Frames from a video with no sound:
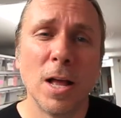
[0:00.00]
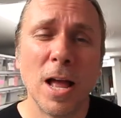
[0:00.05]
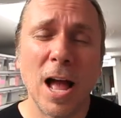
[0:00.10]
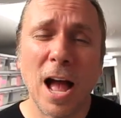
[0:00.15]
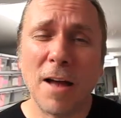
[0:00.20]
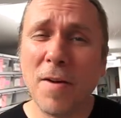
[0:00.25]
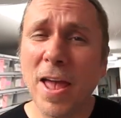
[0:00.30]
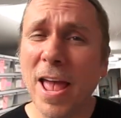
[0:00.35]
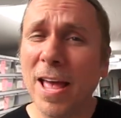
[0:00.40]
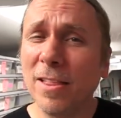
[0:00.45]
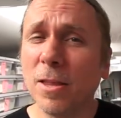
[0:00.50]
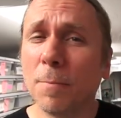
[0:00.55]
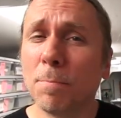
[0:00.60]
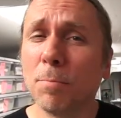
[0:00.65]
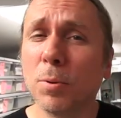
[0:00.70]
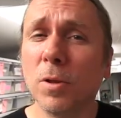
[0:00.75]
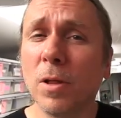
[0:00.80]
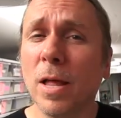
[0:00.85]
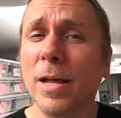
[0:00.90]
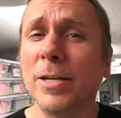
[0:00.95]
I've had the
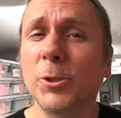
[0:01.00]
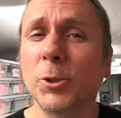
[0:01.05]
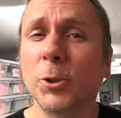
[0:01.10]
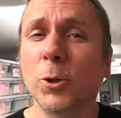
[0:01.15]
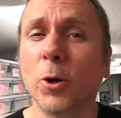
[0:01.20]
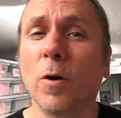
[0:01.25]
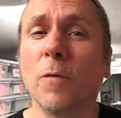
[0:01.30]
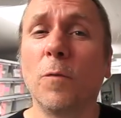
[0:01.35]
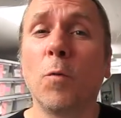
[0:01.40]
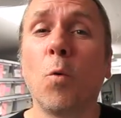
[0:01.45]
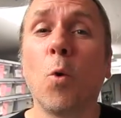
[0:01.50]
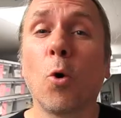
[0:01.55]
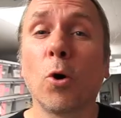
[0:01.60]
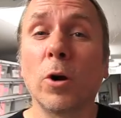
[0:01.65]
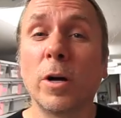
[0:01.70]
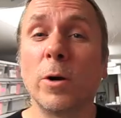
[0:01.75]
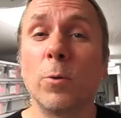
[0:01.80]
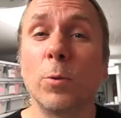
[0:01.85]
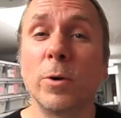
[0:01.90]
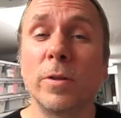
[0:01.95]
pleasure of
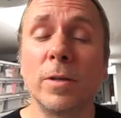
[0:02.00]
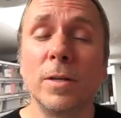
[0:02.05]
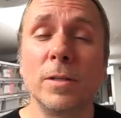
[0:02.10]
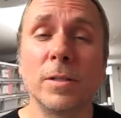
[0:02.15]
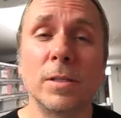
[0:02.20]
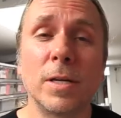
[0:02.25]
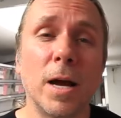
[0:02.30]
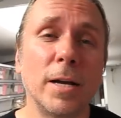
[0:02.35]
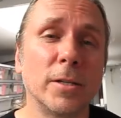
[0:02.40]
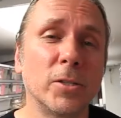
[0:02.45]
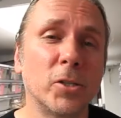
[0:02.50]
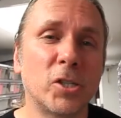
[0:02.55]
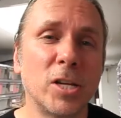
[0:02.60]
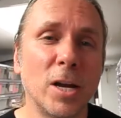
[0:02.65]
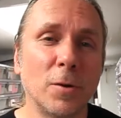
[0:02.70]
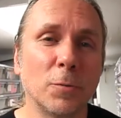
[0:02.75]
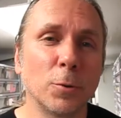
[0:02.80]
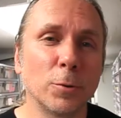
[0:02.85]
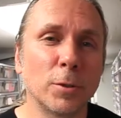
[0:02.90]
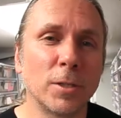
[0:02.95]
working with these guys
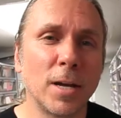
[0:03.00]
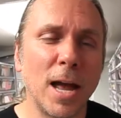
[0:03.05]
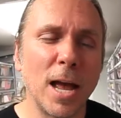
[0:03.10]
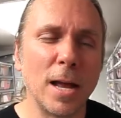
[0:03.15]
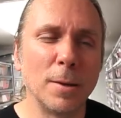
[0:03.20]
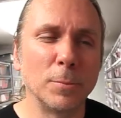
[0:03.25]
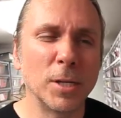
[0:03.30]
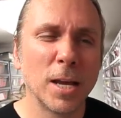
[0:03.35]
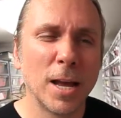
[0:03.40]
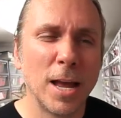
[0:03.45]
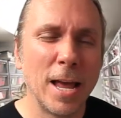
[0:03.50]
several times,